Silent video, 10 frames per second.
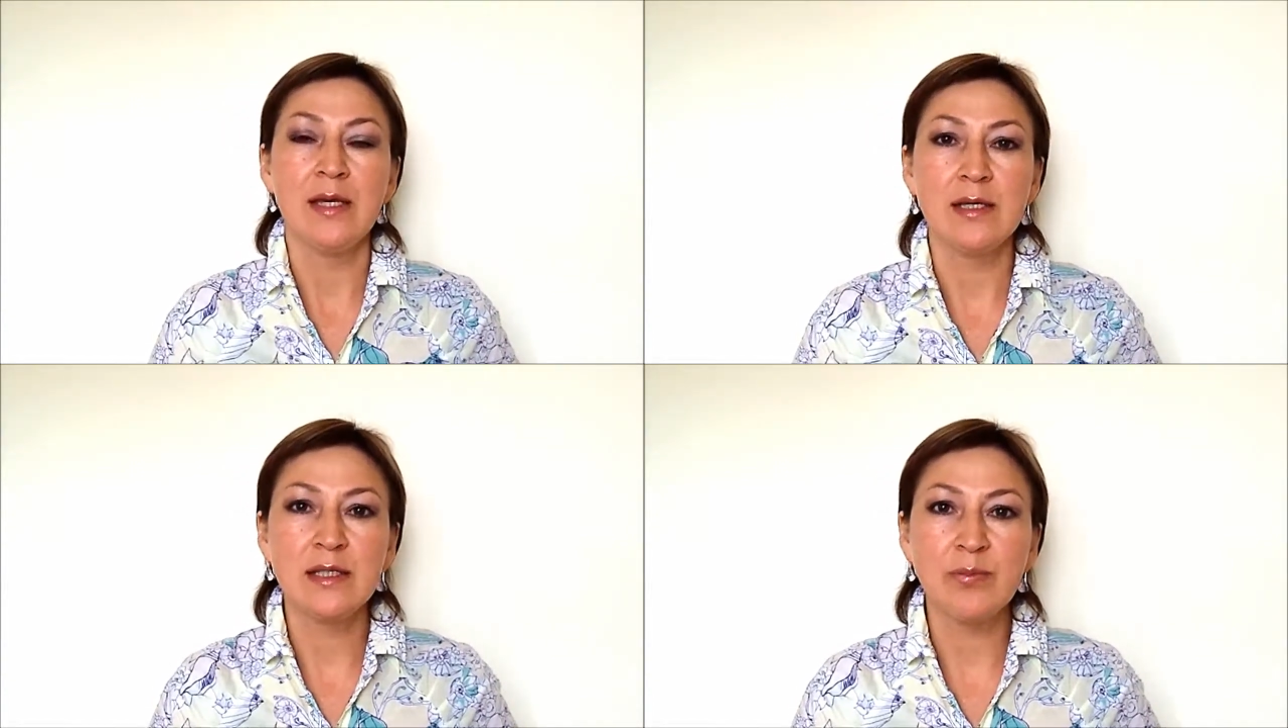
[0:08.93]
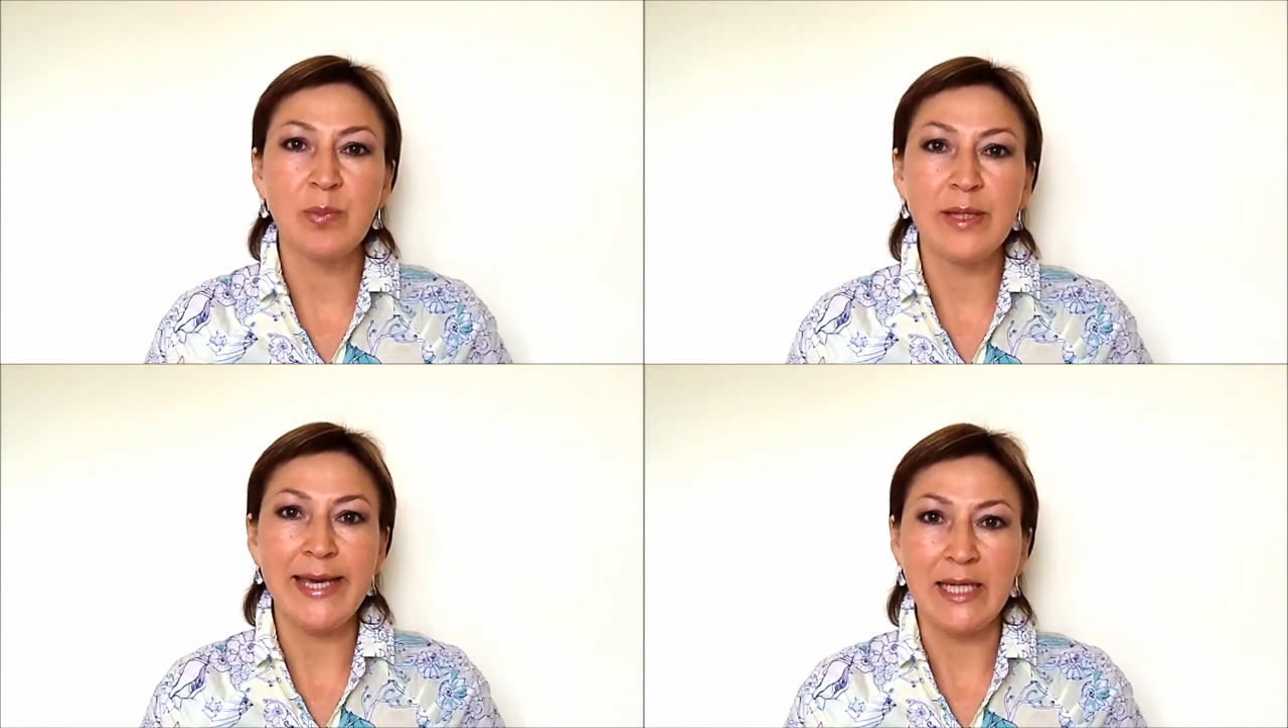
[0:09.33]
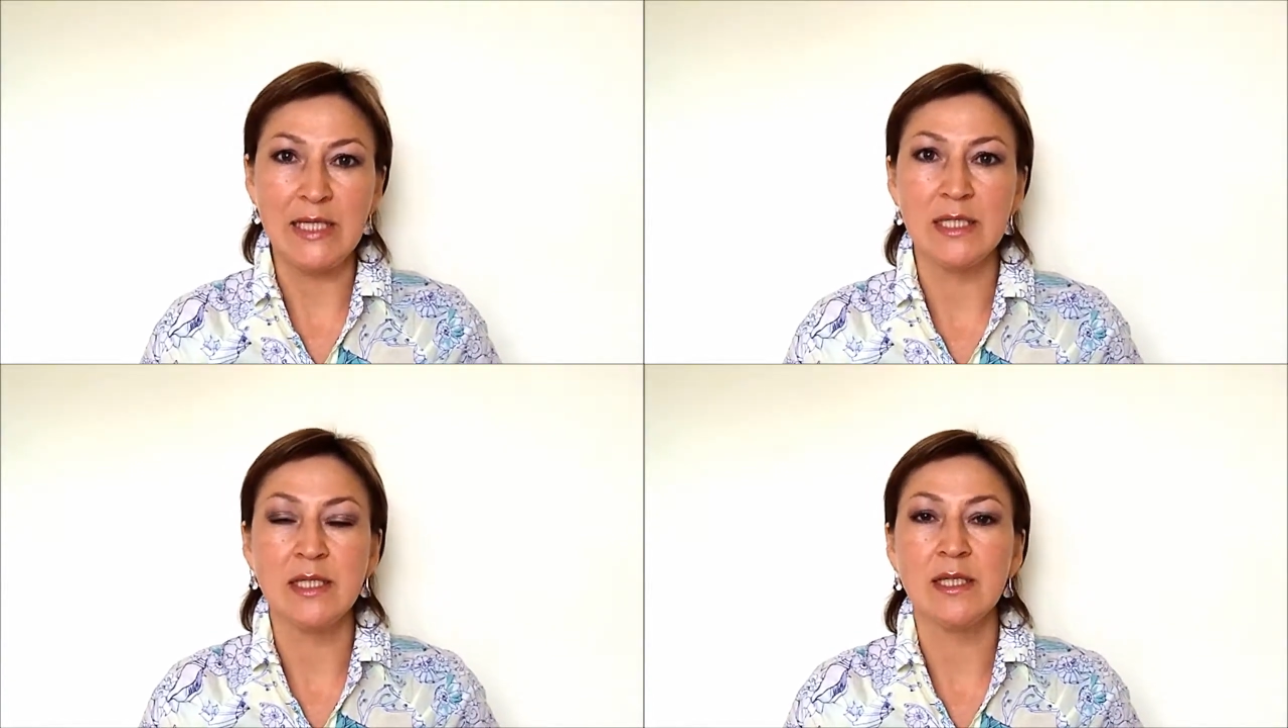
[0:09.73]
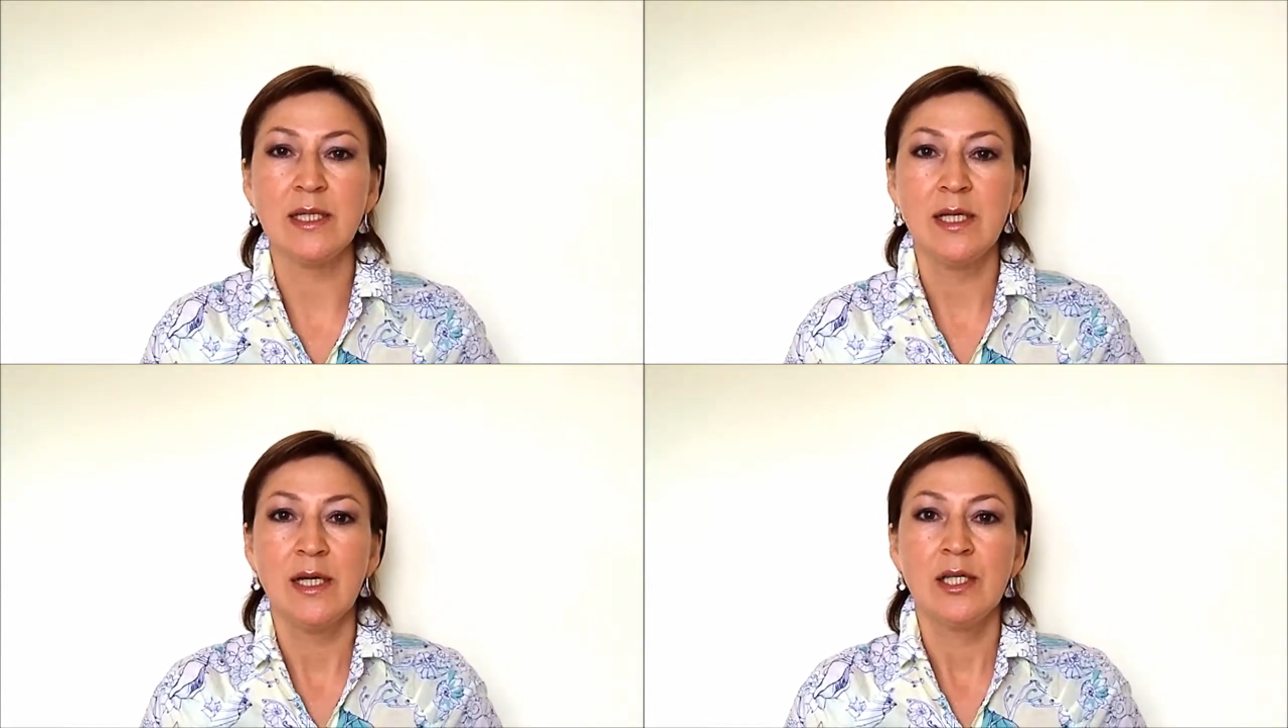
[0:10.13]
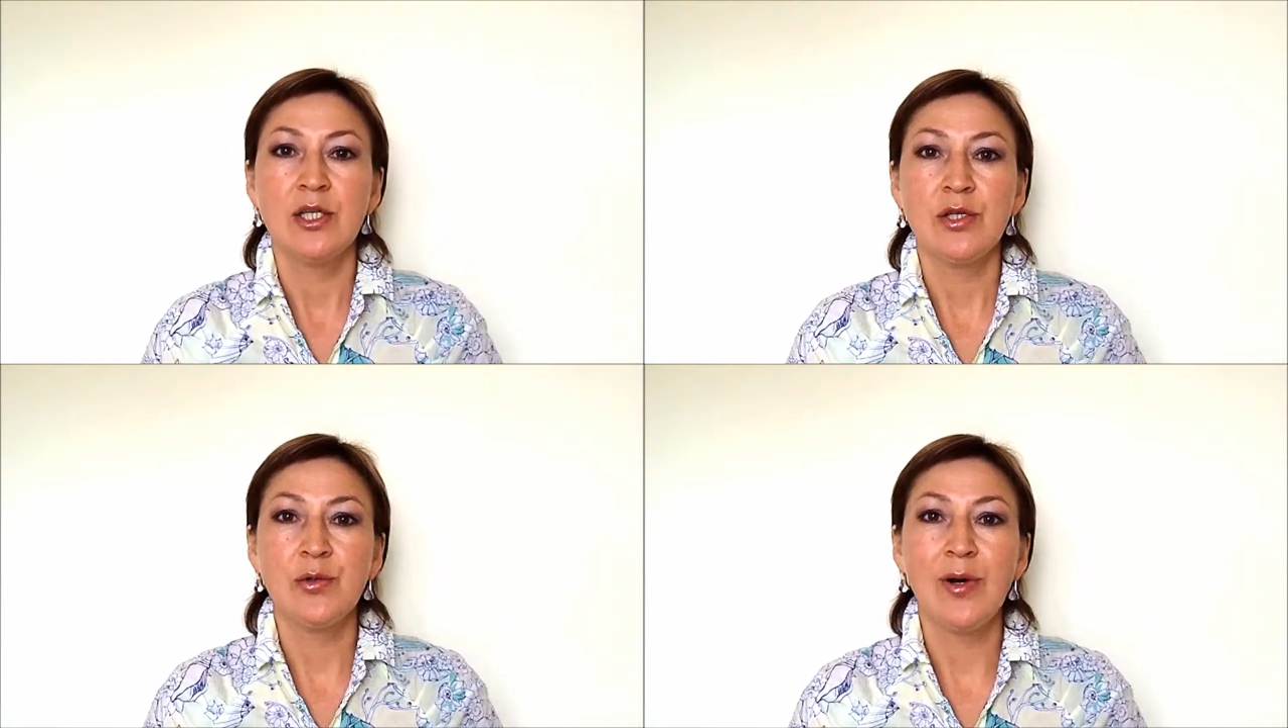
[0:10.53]
explained
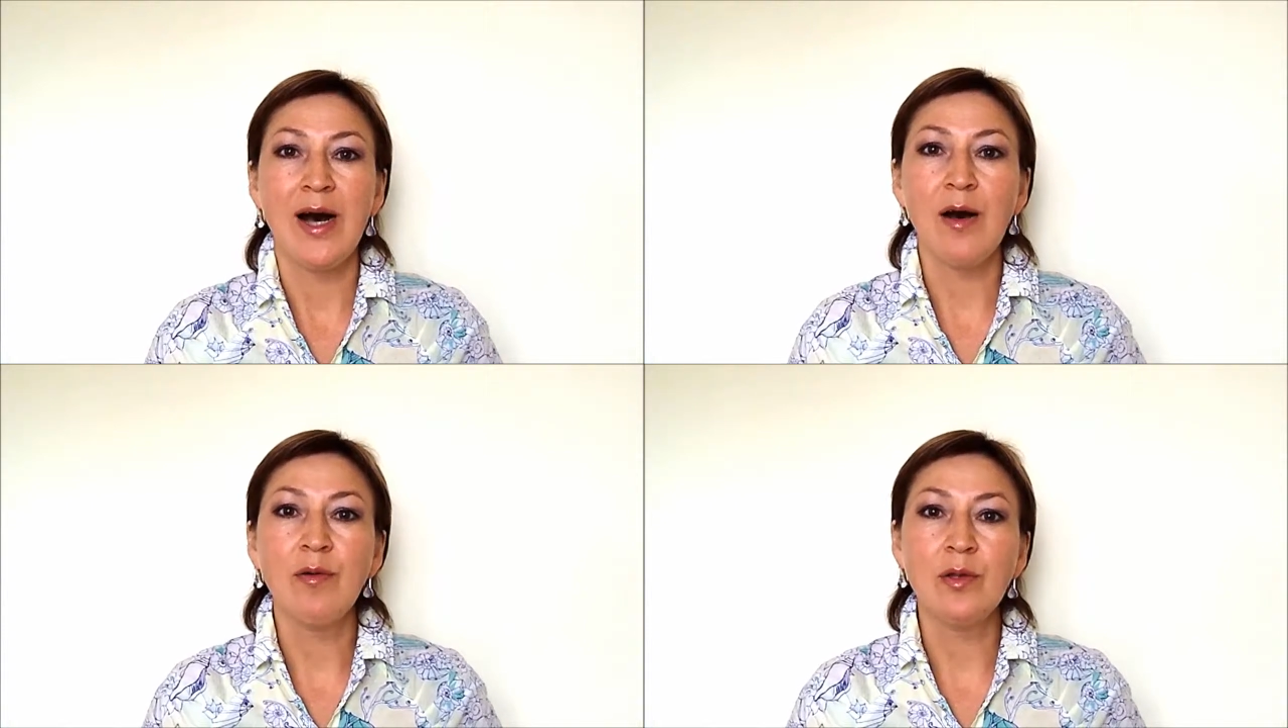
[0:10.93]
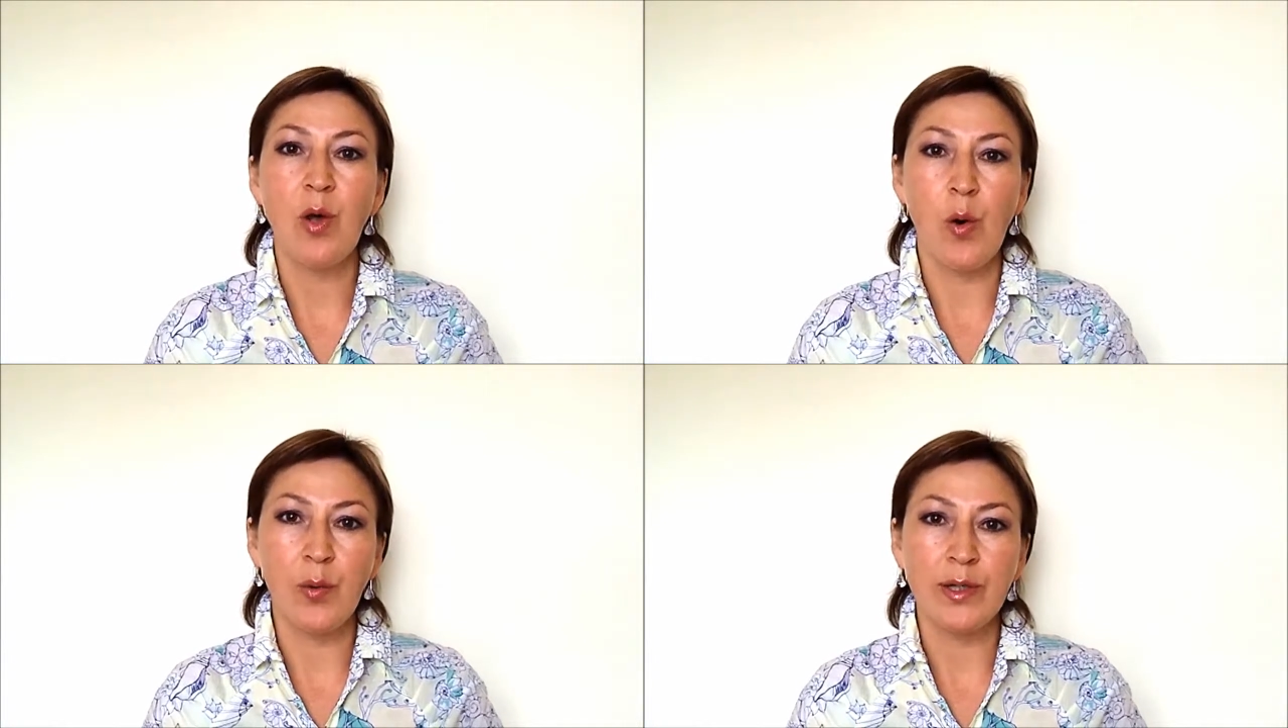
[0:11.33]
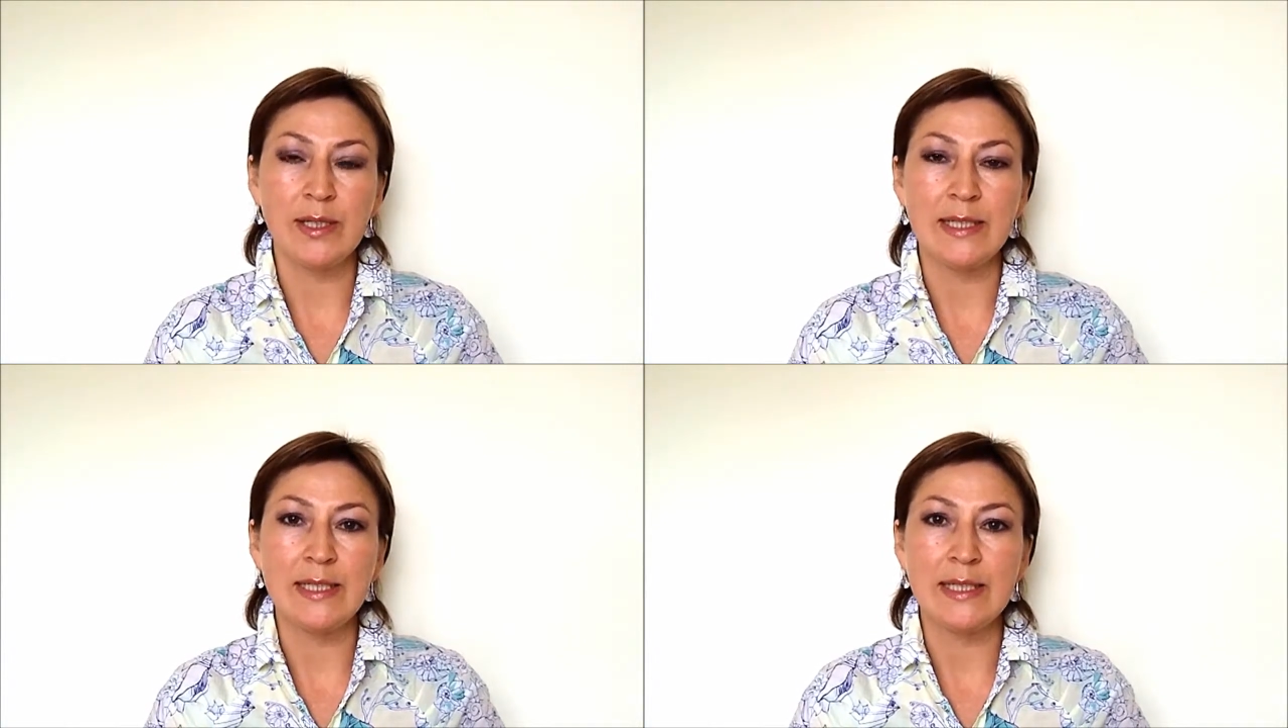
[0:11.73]
to you how long